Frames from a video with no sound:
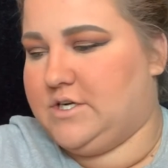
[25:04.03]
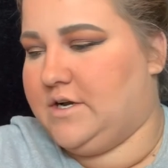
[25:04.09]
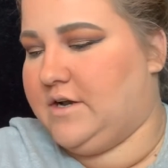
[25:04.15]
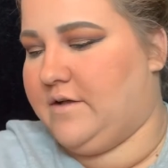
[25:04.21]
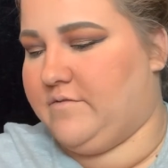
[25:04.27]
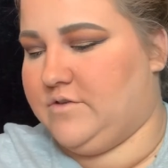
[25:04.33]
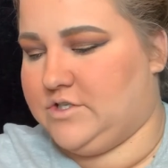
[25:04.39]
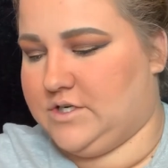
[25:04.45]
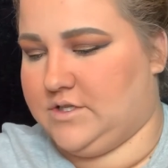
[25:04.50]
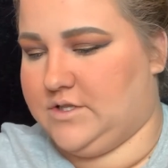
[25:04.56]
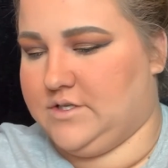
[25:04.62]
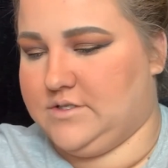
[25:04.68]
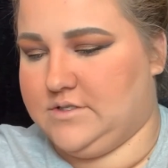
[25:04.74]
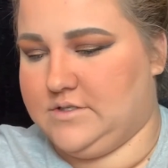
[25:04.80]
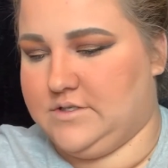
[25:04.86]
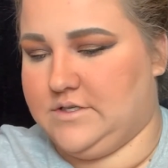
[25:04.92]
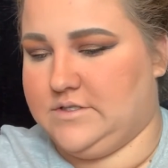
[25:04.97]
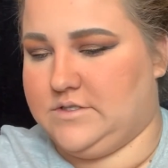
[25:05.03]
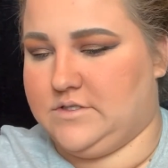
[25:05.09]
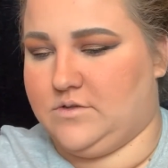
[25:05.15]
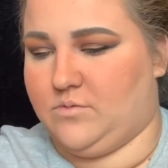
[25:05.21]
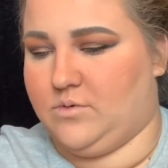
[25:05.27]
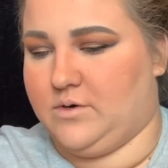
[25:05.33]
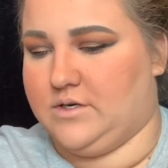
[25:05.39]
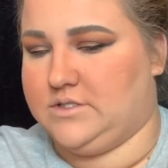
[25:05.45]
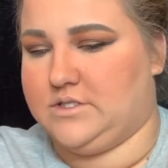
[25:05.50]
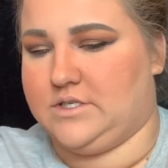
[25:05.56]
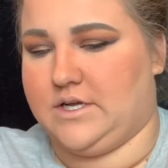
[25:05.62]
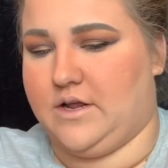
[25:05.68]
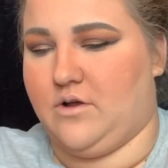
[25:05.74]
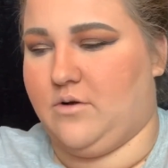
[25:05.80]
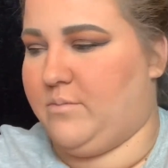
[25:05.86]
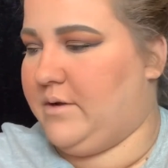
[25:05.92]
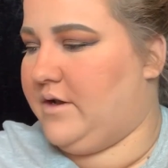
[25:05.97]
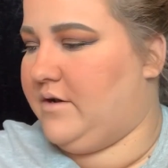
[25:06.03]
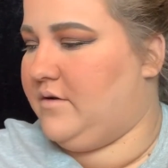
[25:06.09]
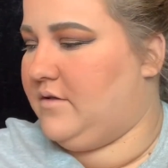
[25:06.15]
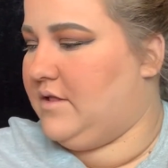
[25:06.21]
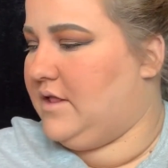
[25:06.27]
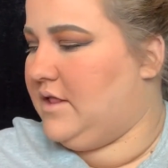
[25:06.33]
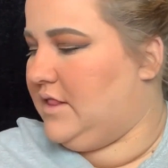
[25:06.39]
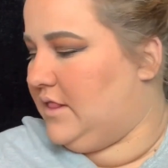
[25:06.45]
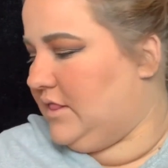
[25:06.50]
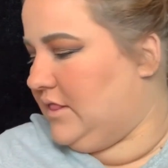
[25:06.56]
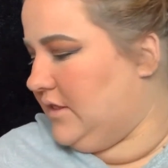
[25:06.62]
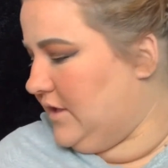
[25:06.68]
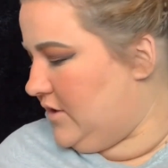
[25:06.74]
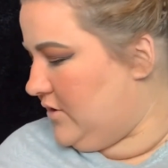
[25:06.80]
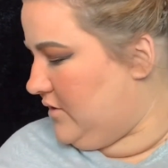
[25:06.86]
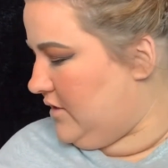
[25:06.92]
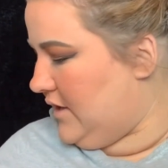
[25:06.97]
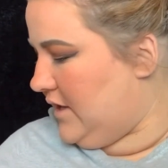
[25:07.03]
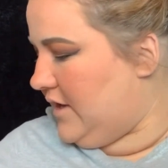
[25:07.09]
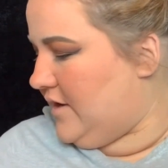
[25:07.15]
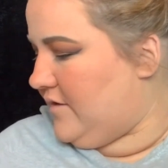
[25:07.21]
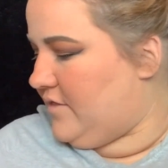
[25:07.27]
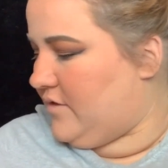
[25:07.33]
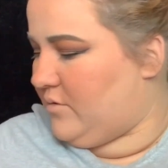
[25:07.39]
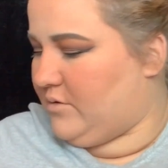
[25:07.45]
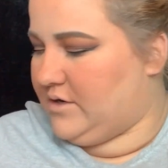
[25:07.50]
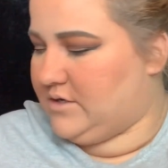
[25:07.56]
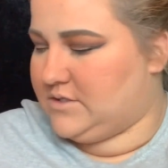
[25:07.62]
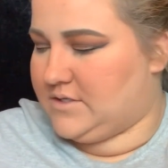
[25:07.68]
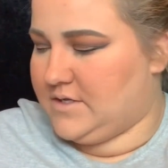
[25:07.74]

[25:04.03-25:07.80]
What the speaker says: never shut this. It's the worst to get open, literally the worst.